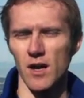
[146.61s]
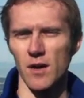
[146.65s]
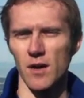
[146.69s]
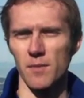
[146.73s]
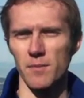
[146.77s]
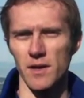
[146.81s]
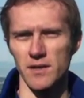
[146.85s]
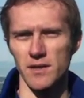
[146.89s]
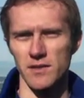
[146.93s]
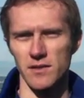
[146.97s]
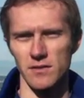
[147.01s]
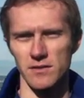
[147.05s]
a
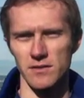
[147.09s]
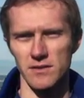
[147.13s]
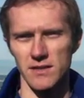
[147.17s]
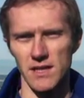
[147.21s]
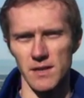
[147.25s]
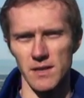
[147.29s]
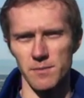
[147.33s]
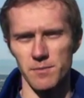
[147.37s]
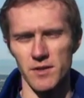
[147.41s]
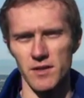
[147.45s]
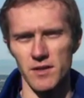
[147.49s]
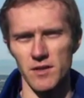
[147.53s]
muscle
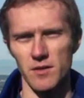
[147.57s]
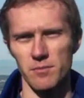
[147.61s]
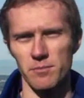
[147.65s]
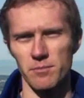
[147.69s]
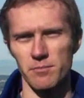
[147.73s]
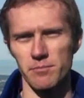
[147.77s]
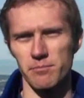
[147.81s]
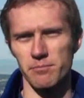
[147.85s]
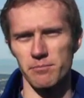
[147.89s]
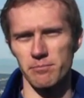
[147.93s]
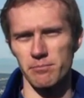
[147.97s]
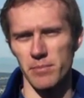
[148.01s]
deep in the
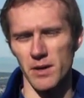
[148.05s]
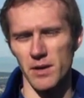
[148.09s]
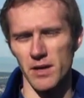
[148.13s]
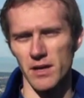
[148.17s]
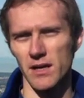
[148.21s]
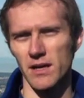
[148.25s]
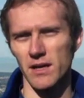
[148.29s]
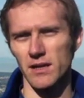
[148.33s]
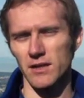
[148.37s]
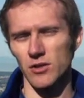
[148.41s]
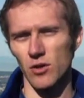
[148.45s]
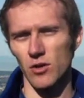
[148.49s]

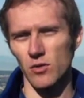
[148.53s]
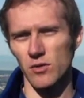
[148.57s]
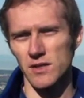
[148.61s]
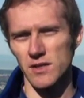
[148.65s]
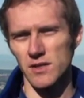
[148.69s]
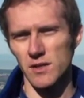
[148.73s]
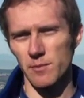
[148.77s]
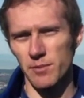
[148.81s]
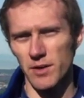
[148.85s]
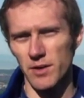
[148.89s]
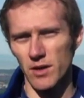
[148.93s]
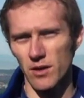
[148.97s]
buttock, known
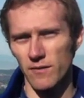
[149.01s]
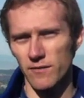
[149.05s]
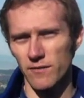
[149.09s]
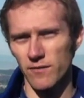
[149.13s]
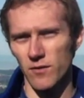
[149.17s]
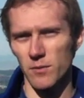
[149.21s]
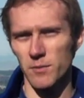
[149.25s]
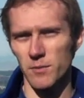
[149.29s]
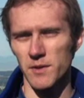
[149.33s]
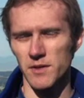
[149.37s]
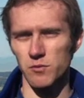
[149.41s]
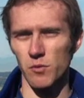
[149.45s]
as the
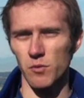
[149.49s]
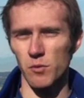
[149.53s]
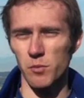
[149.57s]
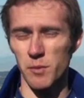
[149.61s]
piriformis,